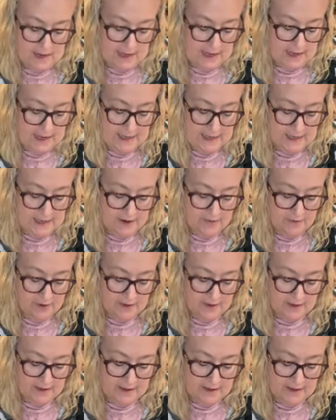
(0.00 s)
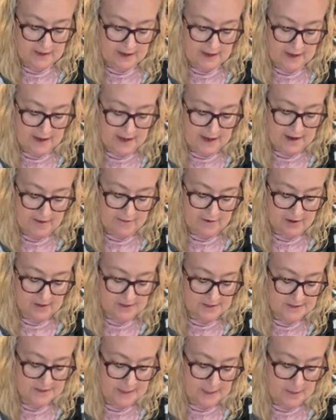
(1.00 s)
And any and everything that can have
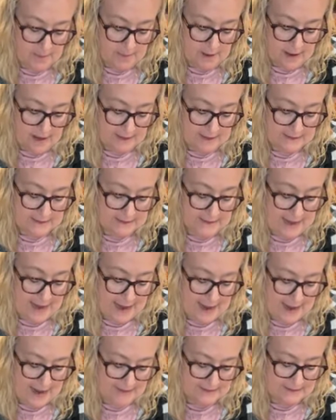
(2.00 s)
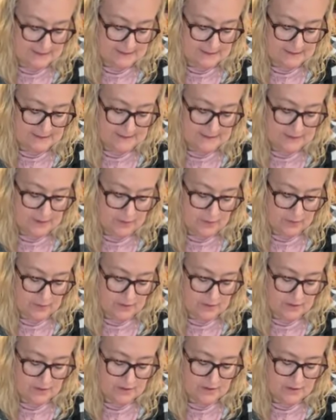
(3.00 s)
our sticky back has it. So
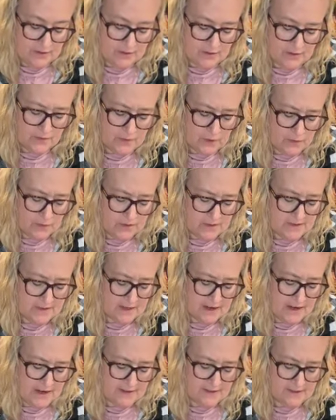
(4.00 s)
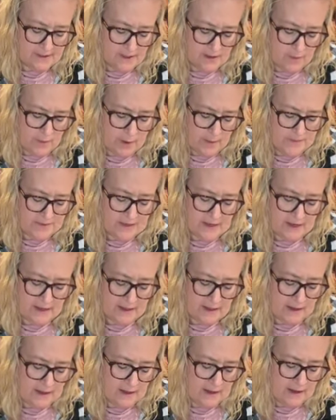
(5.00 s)
there's a few designs on the
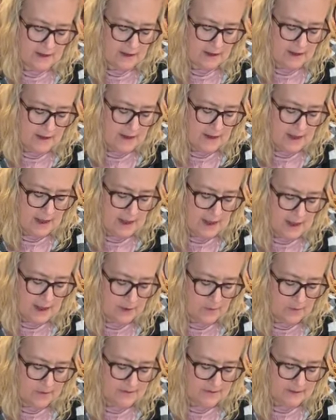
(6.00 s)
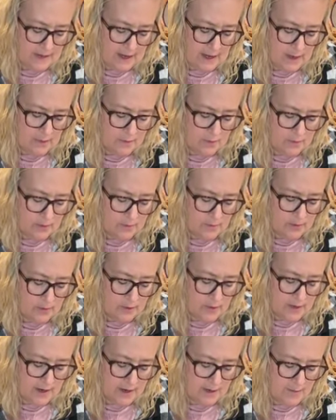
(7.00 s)
website that I wasn't able to
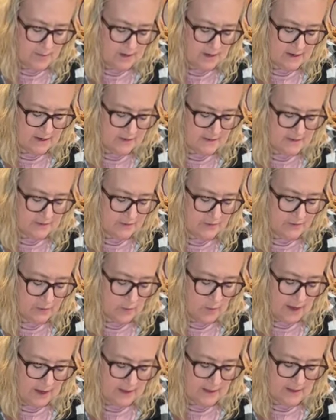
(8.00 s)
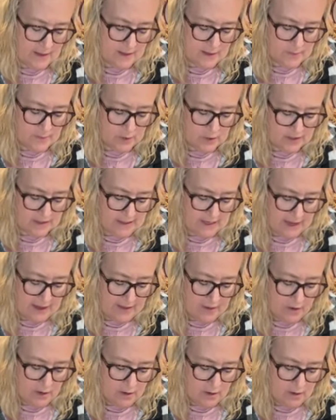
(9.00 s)
put it on because of the way that it's put
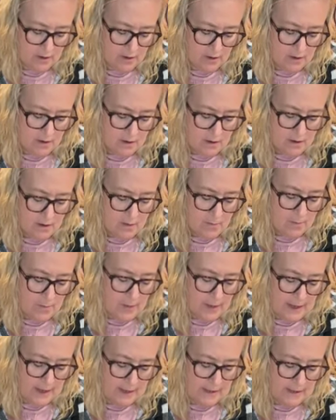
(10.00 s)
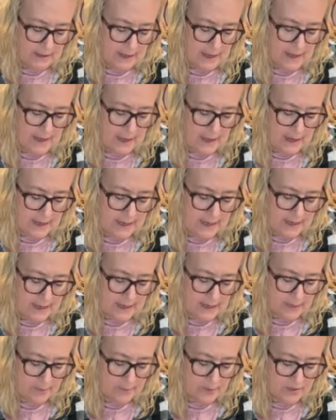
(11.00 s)
together. But
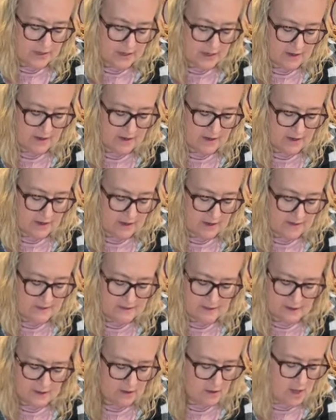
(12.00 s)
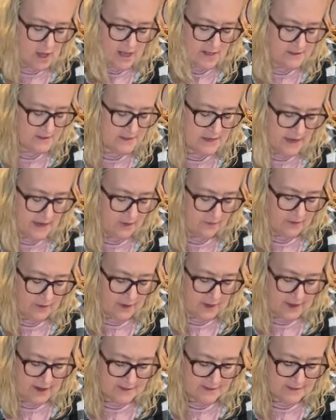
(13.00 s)
99% of the things, and it'll all say
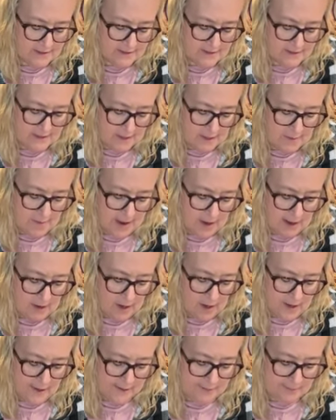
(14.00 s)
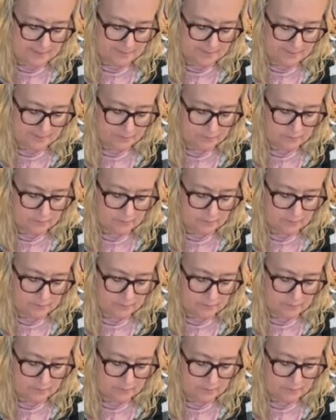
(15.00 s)
if it has the sticky back on it.